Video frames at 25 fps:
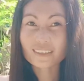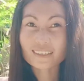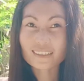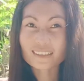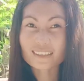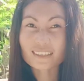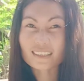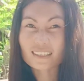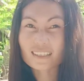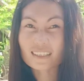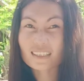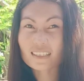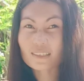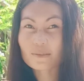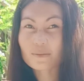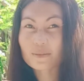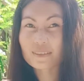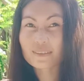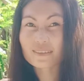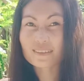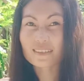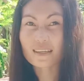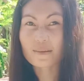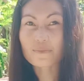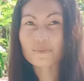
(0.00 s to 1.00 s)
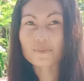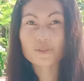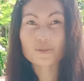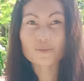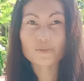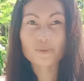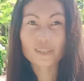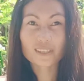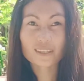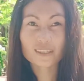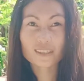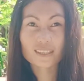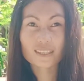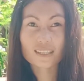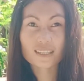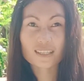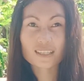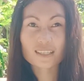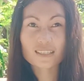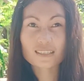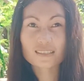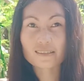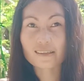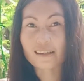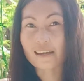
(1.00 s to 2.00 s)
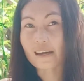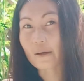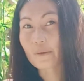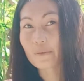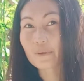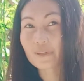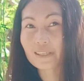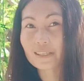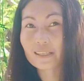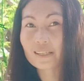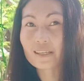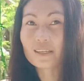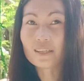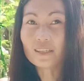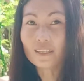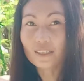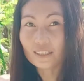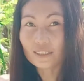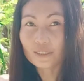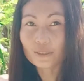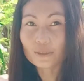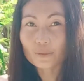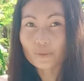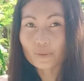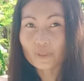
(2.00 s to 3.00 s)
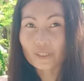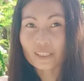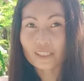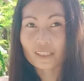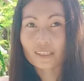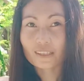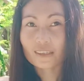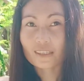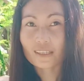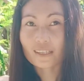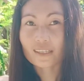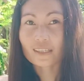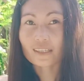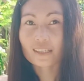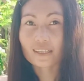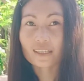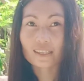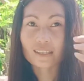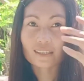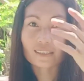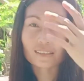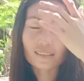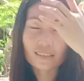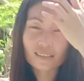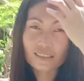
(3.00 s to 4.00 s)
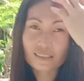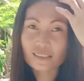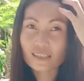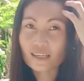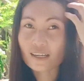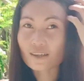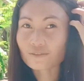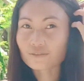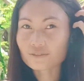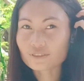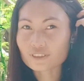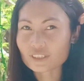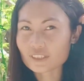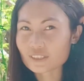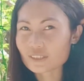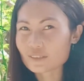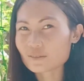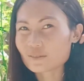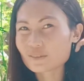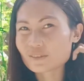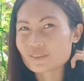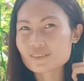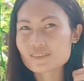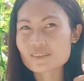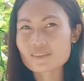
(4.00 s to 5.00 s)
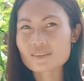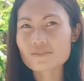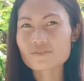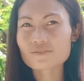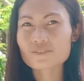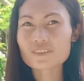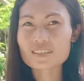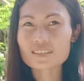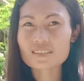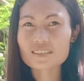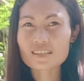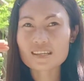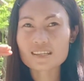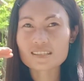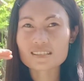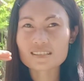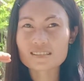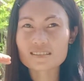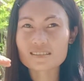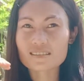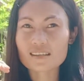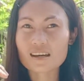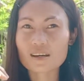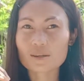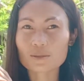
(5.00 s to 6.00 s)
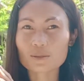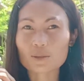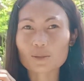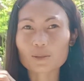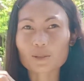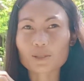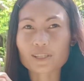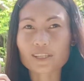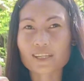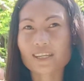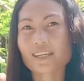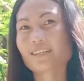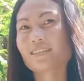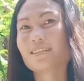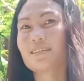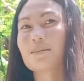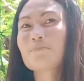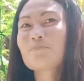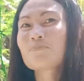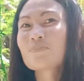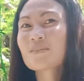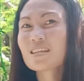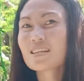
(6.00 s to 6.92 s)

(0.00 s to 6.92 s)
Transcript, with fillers: there because I'm sweating. So I will do it again this afternoon if the sun is out already.